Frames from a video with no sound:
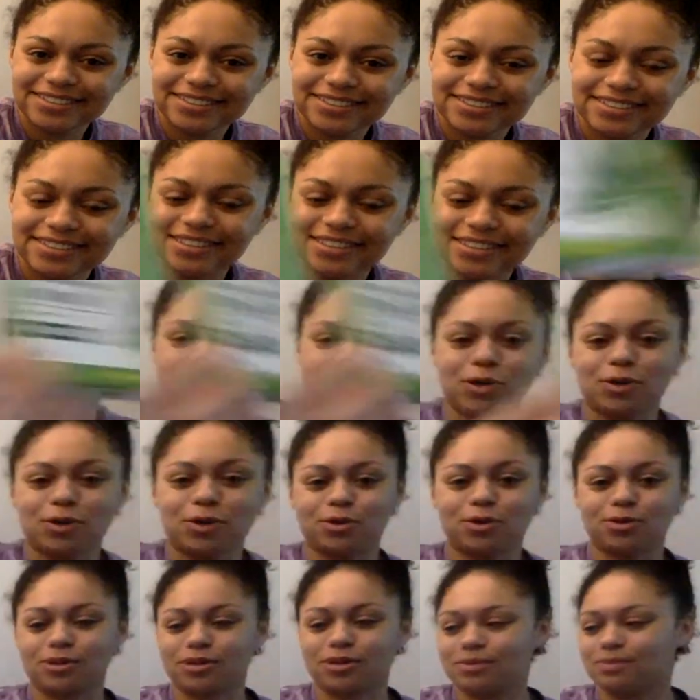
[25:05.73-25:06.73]

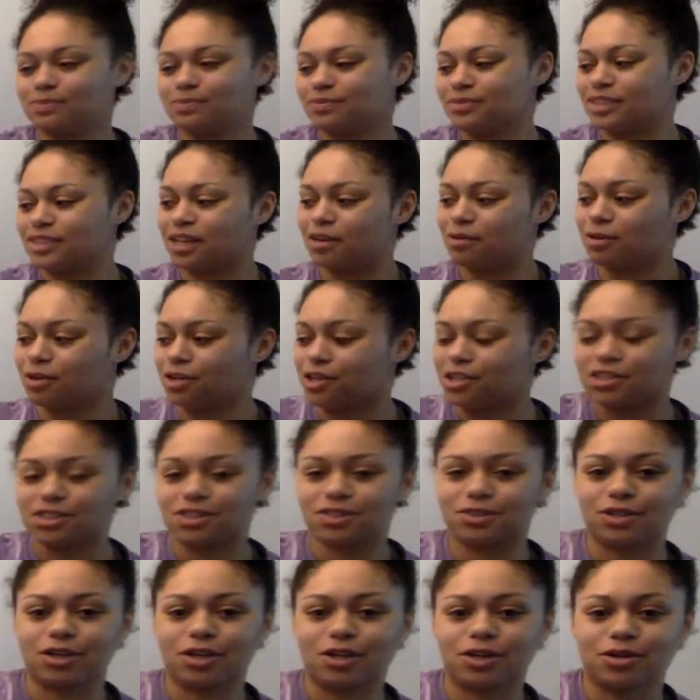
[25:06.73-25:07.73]
So that will
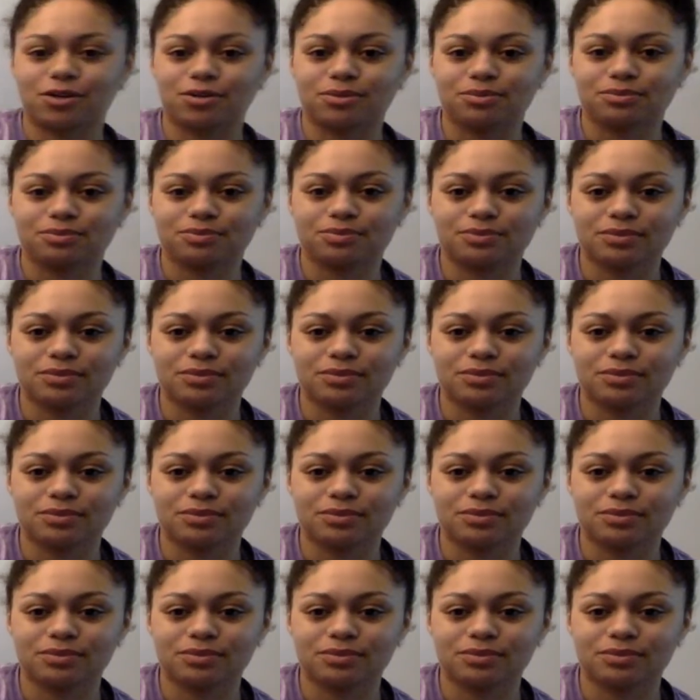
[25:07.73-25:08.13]
also go